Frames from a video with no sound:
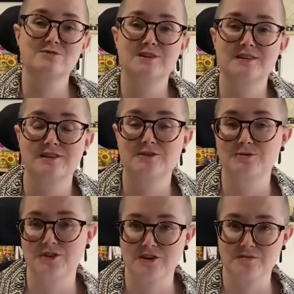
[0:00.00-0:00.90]
bit clearer
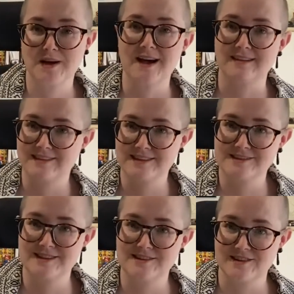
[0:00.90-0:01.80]
what they're about. These
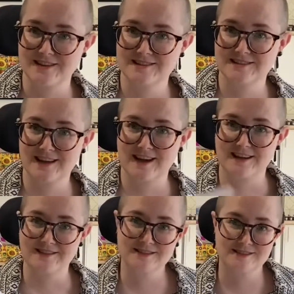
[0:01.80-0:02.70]
are nice
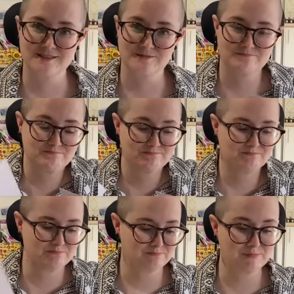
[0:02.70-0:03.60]
cards to
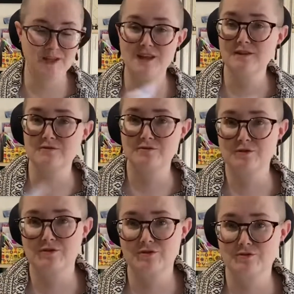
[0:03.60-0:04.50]
give
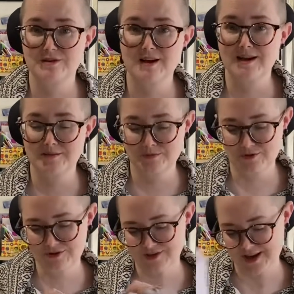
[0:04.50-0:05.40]
with your yarn
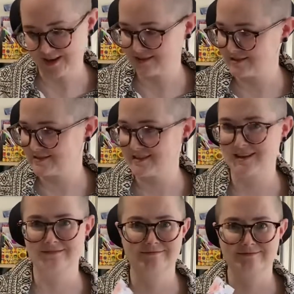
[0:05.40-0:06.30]
projects
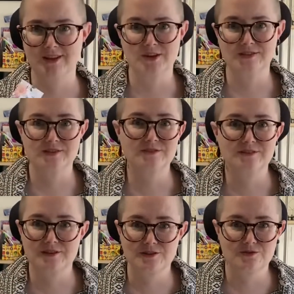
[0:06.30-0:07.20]
and I'll
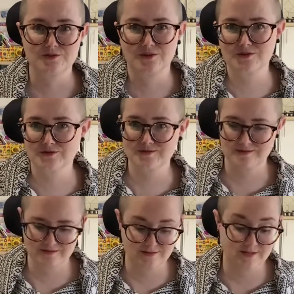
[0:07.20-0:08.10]
definitely use those,
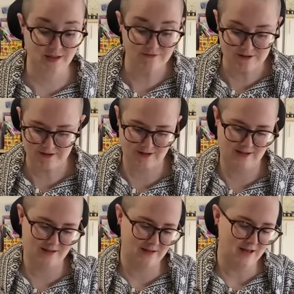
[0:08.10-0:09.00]
definitely.
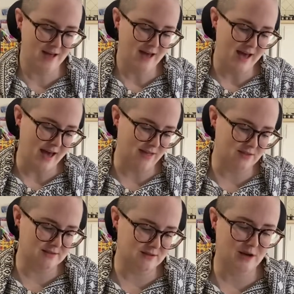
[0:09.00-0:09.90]
And
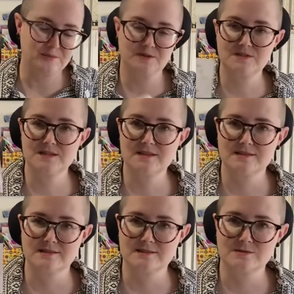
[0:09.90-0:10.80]
there's a couple of stickers as